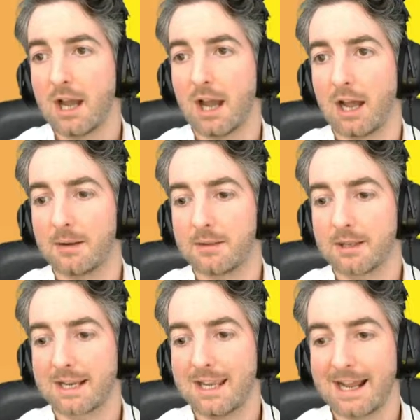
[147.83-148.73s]

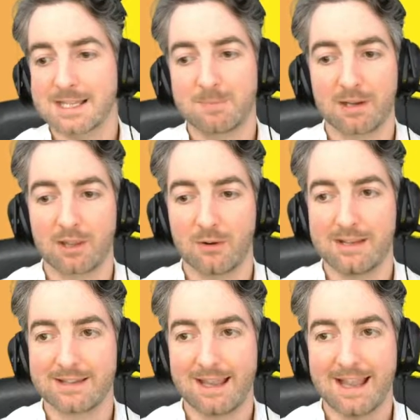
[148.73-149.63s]
The key aspect though
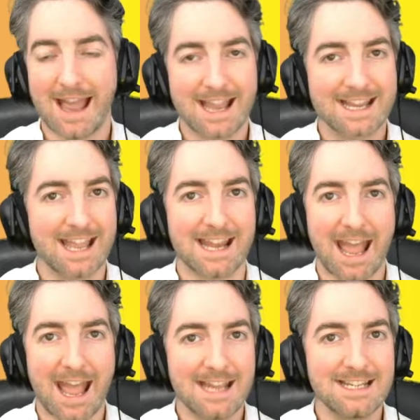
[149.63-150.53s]
is, again,
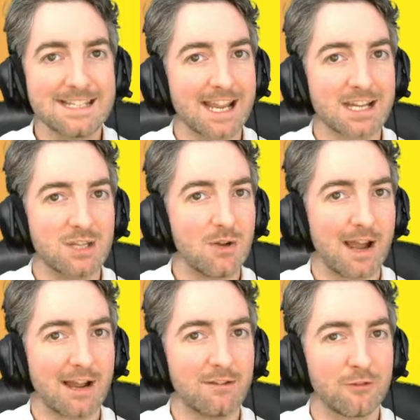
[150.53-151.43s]
any deck you
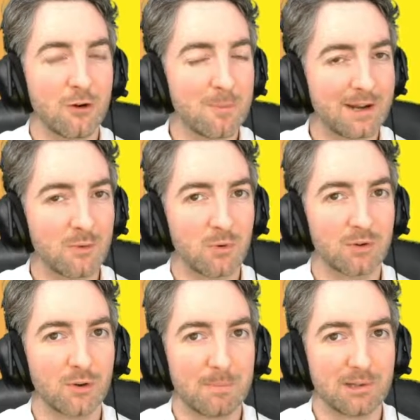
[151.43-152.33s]
have, no matter
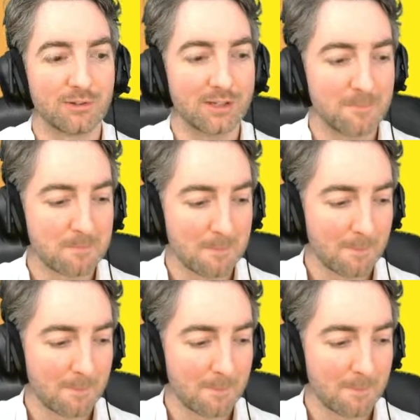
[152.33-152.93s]
what you're building,